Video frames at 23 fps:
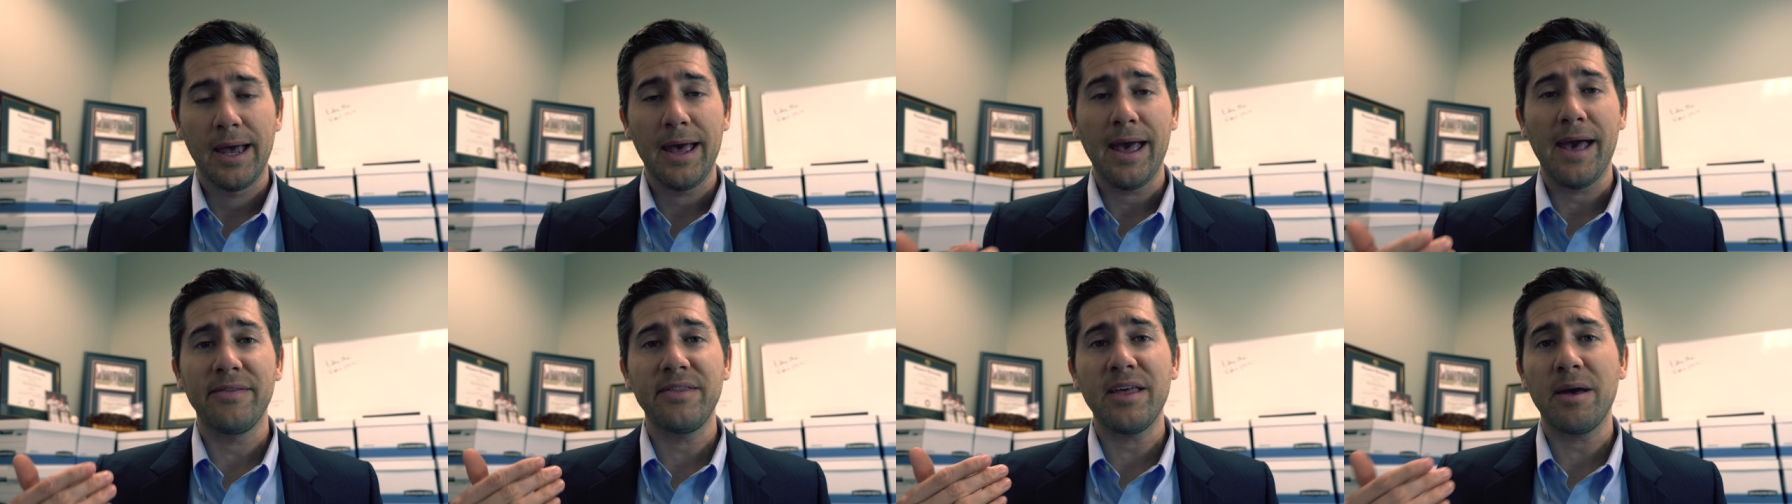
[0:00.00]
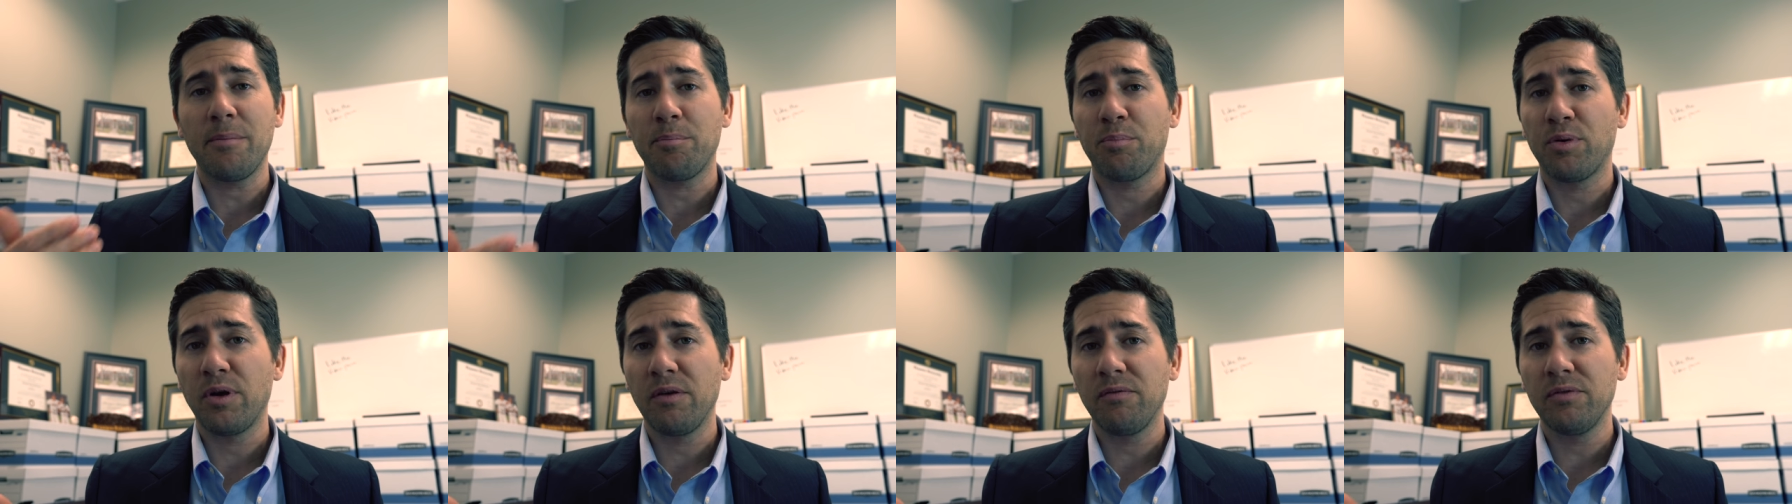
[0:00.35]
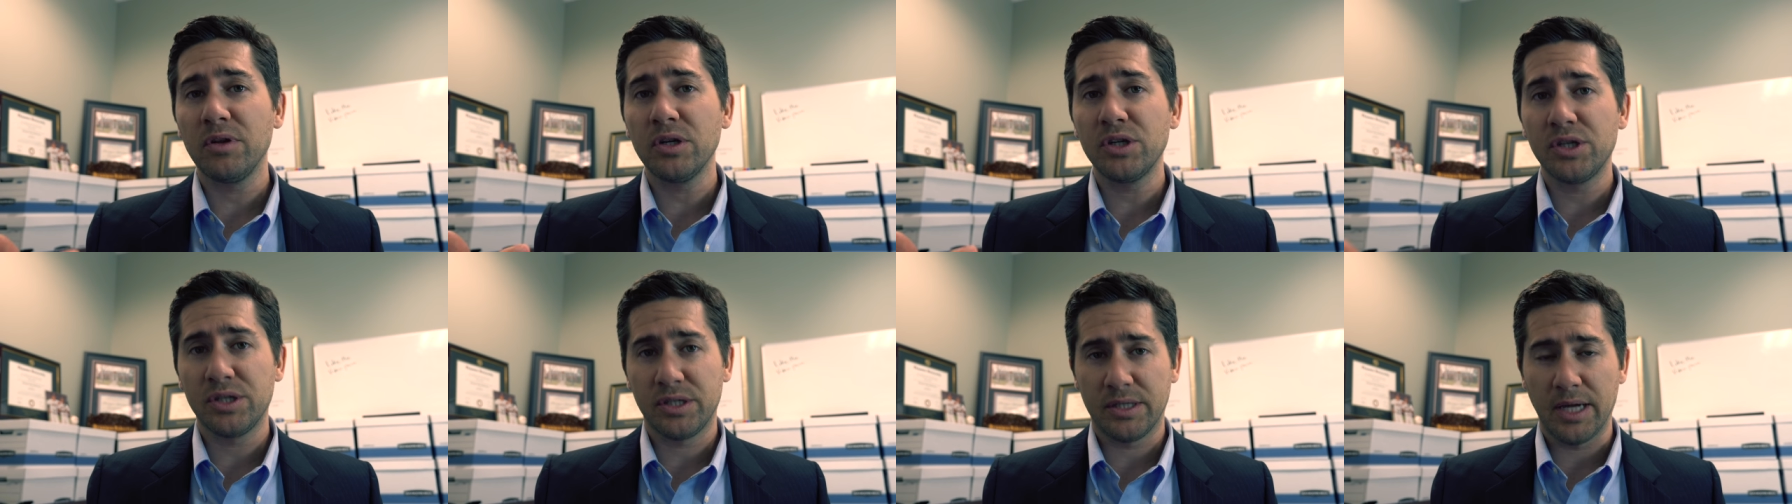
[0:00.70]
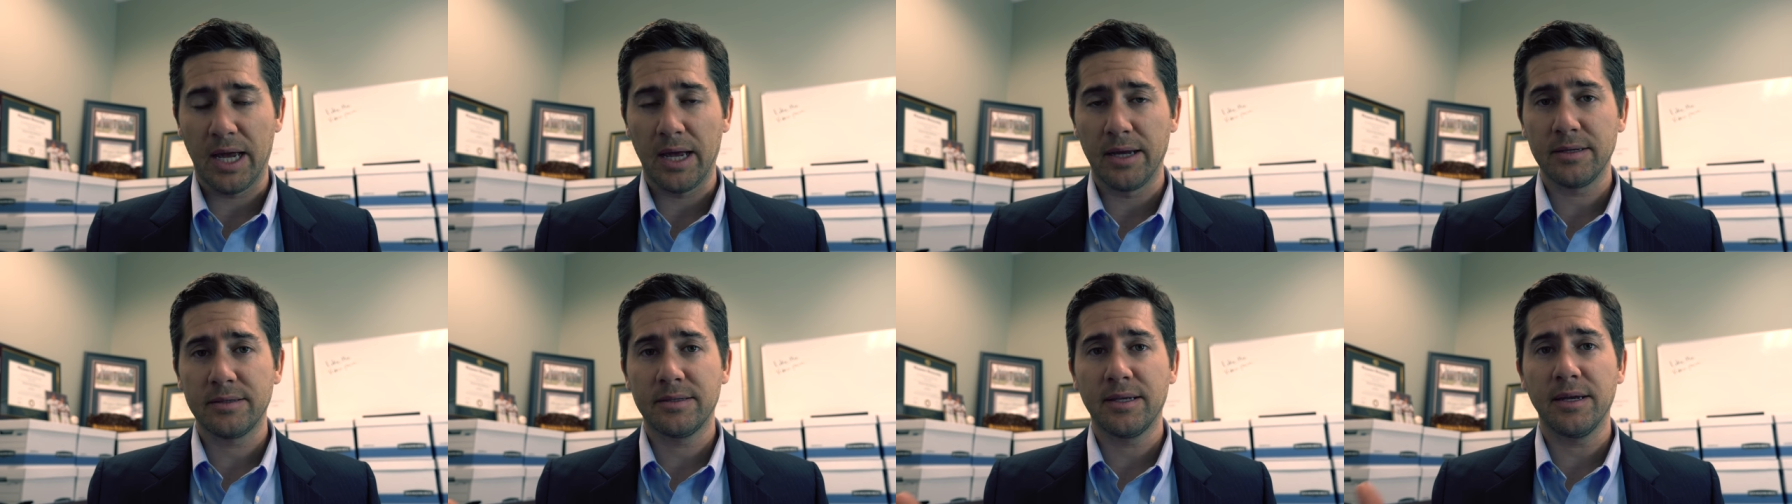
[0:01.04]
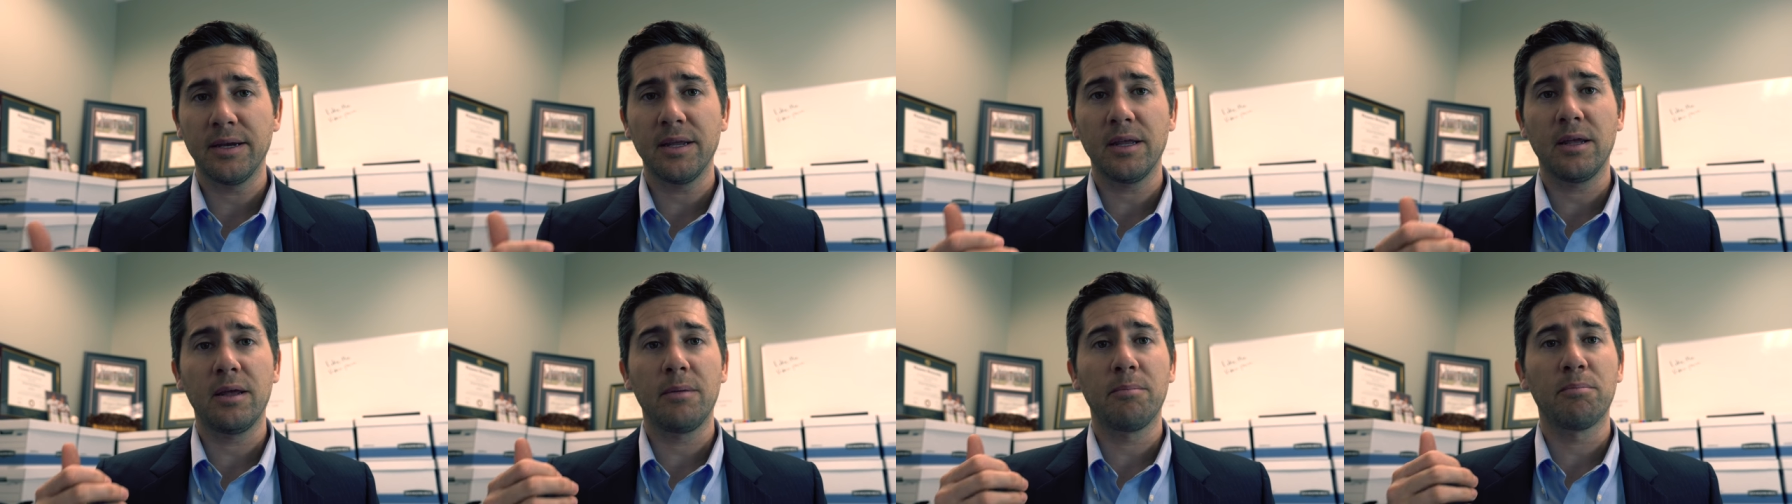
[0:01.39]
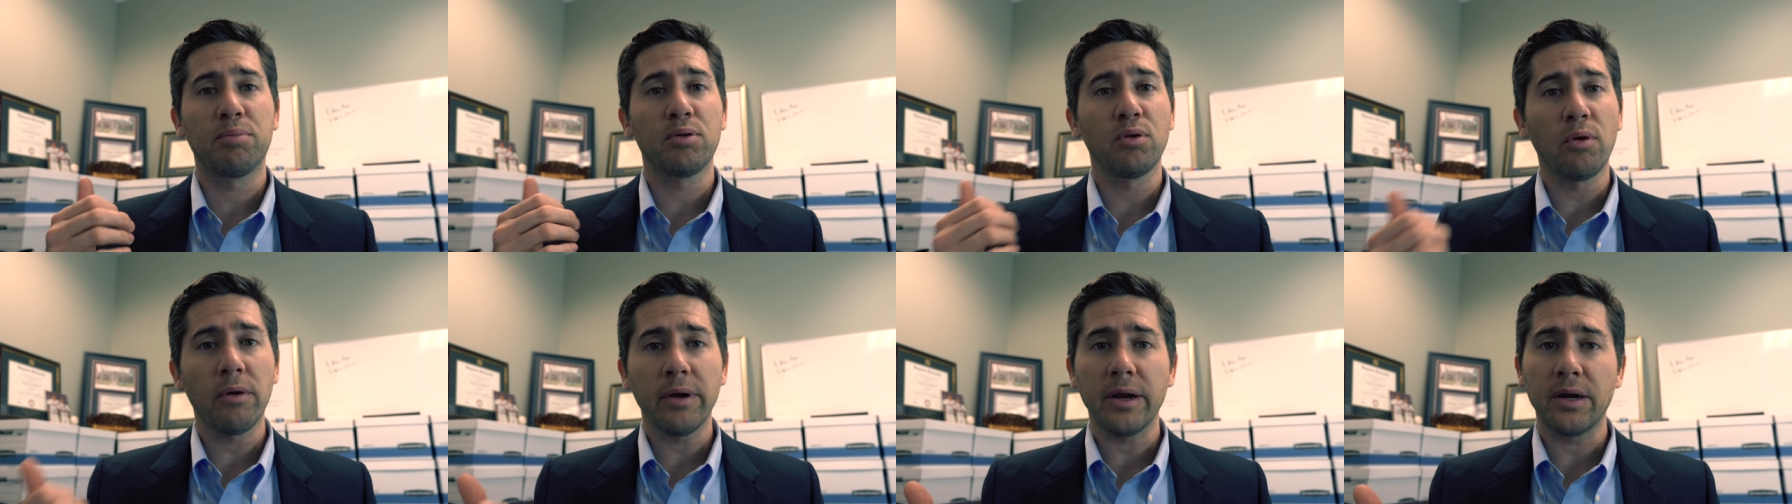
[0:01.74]
and that privilege says that
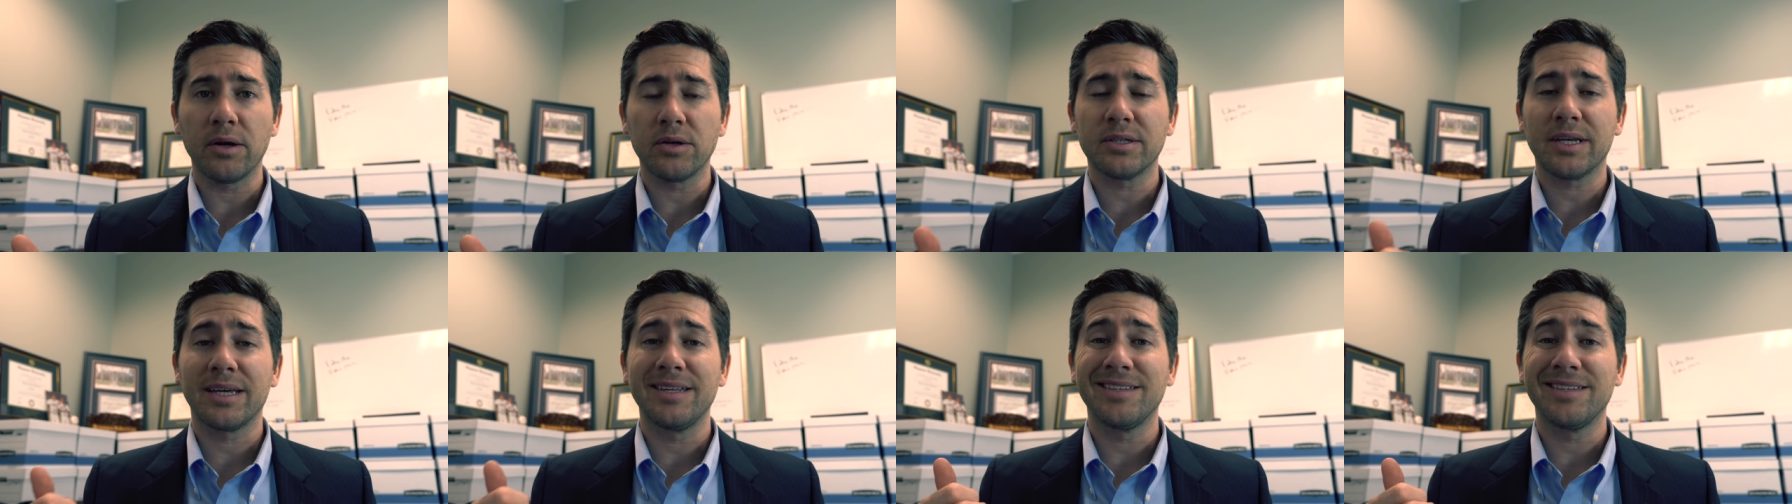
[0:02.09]
employers